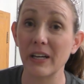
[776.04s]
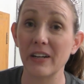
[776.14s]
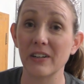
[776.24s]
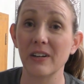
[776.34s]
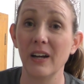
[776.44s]

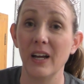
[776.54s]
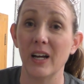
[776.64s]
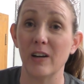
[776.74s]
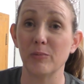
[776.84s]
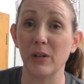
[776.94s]
layer
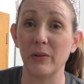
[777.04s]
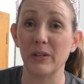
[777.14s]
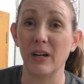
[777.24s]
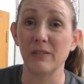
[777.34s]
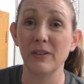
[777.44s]
of
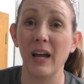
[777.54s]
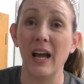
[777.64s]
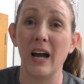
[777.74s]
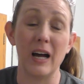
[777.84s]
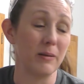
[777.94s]
plywood off,
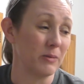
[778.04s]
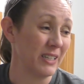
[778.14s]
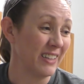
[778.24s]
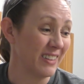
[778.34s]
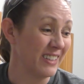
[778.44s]

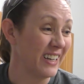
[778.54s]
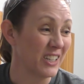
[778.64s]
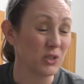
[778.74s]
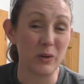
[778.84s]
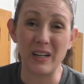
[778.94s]
to get the
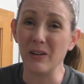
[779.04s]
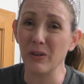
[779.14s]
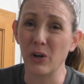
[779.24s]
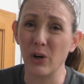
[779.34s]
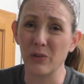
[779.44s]
next one, I don't
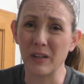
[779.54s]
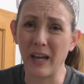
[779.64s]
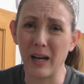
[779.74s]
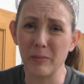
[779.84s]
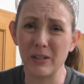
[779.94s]
want to hurt the
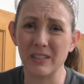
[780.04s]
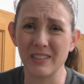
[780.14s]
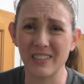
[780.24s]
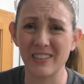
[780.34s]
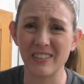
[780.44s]

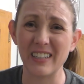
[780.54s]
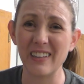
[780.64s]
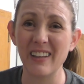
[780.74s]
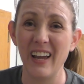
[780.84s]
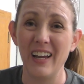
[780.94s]
cabinets
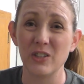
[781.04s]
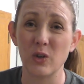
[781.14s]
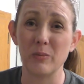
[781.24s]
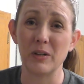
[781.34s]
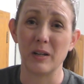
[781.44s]
underneath,
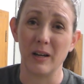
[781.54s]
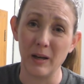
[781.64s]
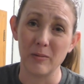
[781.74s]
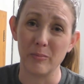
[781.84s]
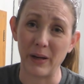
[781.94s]
so I'm going to
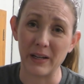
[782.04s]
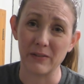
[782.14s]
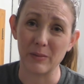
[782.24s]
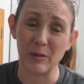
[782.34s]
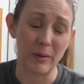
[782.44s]

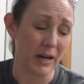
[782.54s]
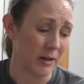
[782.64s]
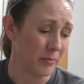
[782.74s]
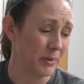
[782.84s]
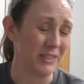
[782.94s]
bang from the
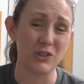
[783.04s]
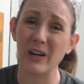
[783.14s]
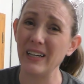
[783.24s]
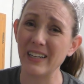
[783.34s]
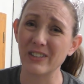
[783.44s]
bottom. But
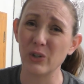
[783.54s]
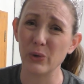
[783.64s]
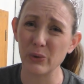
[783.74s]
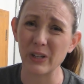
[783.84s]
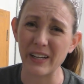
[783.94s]
trying to get
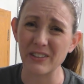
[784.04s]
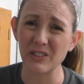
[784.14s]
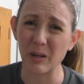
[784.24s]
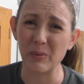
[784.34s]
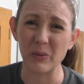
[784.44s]
2
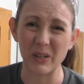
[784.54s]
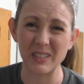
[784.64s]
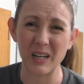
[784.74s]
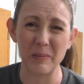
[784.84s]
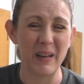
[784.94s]
layers up at one
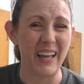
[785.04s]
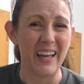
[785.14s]
time,